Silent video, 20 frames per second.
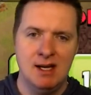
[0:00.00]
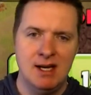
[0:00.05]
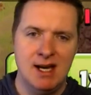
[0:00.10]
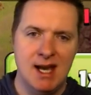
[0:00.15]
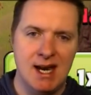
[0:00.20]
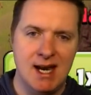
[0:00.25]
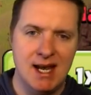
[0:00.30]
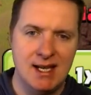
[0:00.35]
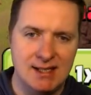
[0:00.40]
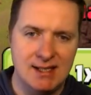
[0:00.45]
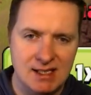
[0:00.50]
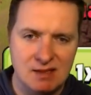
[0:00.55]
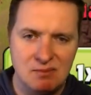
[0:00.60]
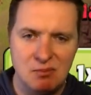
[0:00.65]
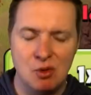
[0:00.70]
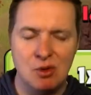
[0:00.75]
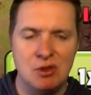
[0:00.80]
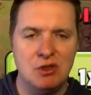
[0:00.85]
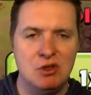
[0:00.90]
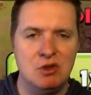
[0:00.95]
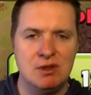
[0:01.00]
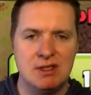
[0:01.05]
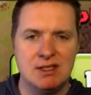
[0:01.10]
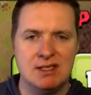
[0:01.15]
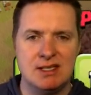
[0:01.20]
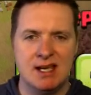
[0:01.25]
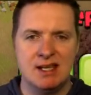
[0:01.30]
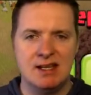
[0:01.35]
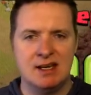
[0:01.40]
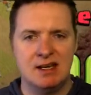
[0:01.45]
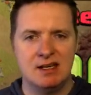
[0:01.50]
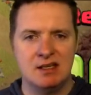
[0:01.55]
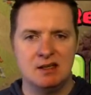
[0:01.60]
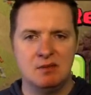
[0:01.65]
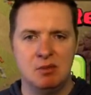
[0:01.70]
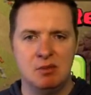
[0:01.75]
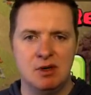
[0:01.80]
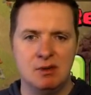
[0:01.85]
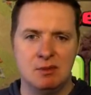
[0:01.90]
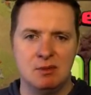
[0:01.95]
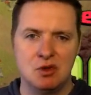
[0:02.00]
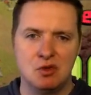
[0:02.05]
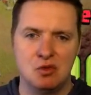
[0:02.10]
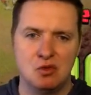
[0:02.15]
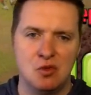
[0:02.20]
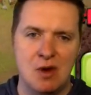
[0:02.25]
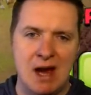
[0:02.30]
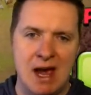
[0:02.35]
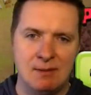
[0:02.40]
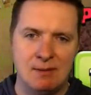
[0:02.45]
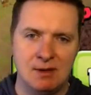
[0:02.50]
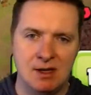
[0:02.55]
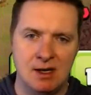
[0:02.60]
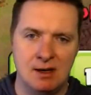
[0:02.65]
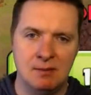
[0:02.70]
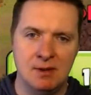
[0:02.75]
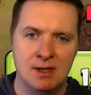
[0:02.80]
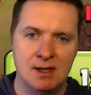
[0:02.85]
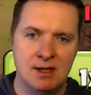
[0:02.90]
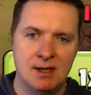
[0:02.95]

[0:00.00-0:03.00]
And at this point, you can say that it is pretty much wrapped up